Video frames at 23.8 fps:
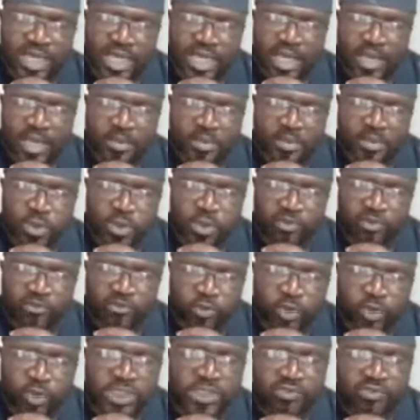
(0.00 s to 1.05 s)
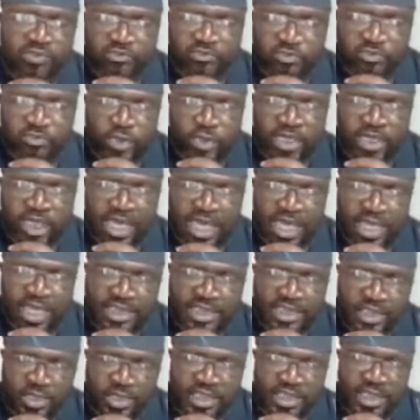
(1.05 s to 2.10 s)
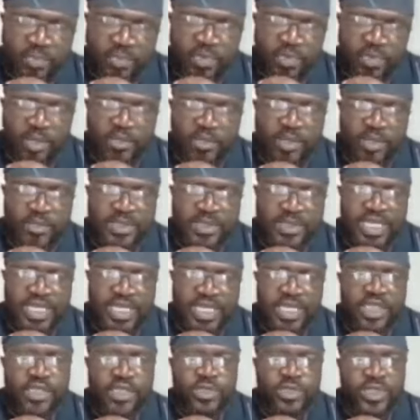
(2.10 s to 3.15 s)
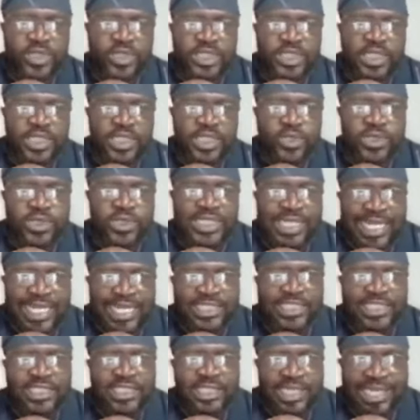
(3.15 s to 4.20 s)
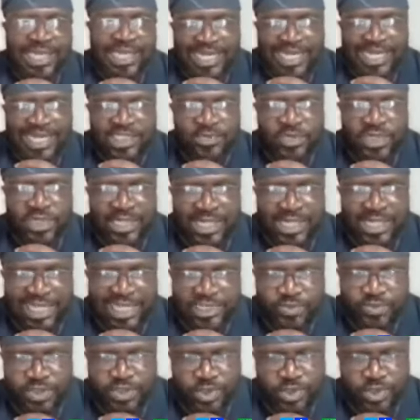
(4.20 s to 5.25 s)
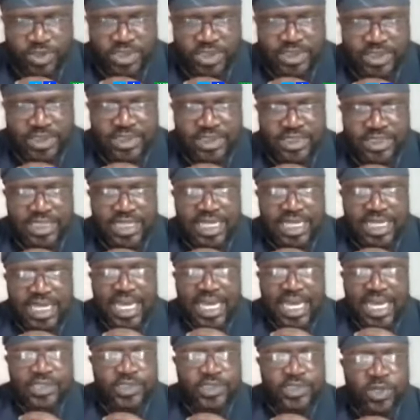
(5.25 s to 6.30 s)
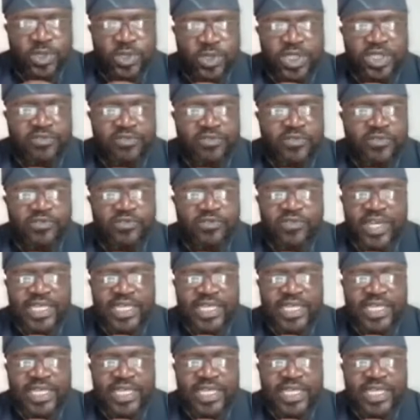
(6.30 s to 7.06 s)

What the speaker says: solve, food security problems using less resources. And so